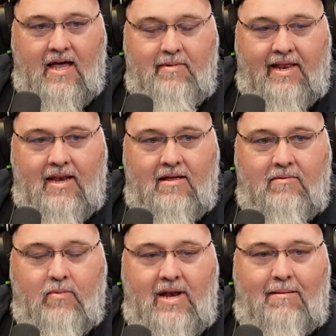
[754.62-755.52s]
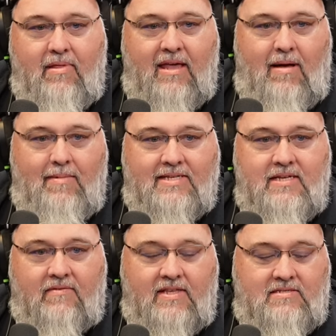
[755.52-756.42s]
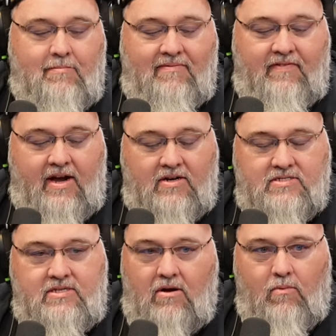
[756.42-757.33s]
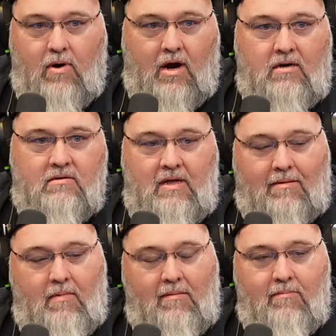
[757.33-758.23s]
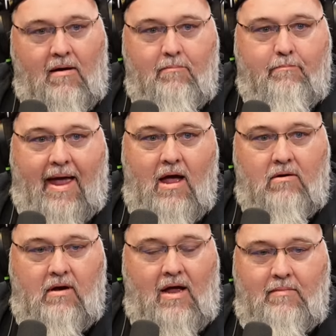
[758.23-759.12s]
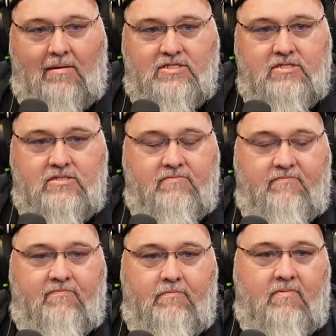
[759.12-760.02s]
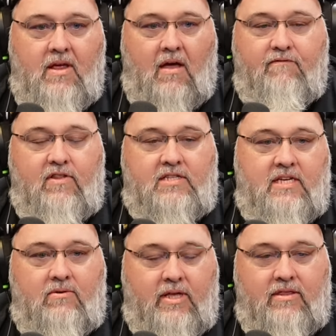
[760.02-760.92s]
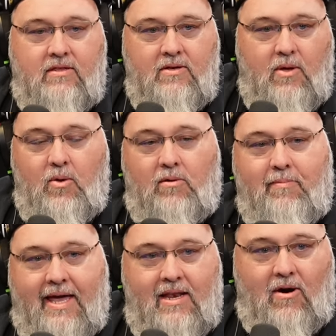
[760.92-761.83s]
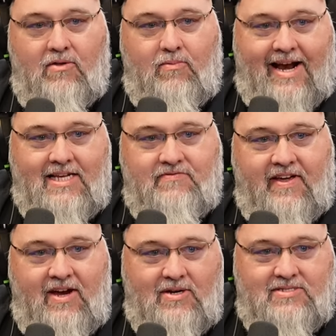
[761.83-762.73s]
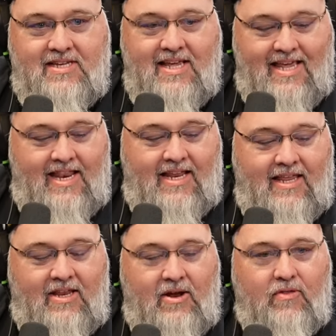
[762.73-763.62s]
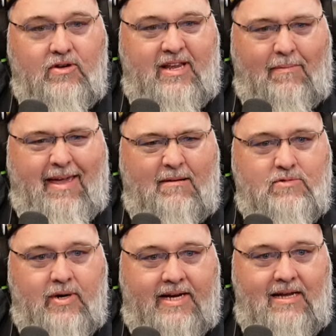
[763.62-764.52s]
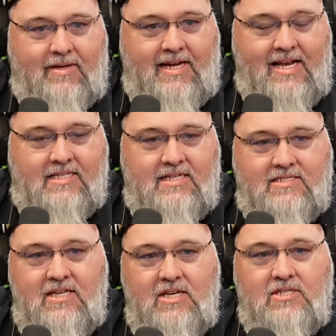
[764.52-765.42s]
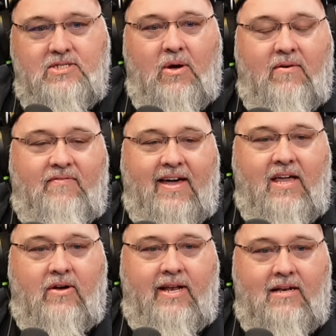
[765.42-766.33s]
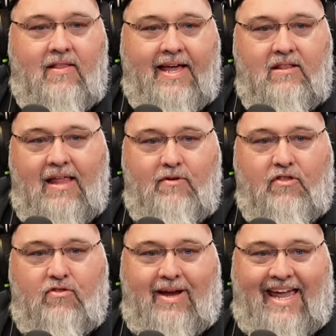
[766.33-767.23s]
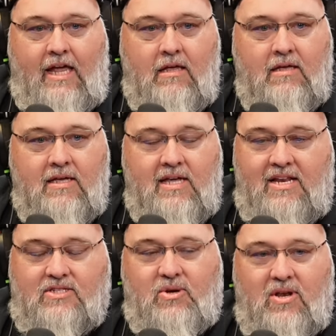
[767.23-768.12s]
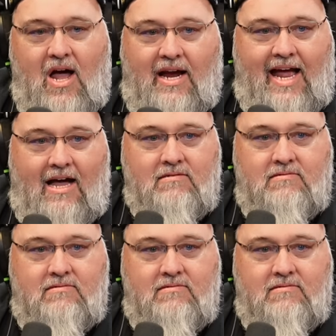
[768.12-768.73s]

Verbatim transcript: i mean when i'm playing by myself listen my fingers don't work i'm i'm, I'm bound I'm, I'm just afflicted with old man arthritis fingers, and you know I'm getting them trained up, but it kind of sucks. So if I can go down to like level 3 mm-hmm. and just go knock out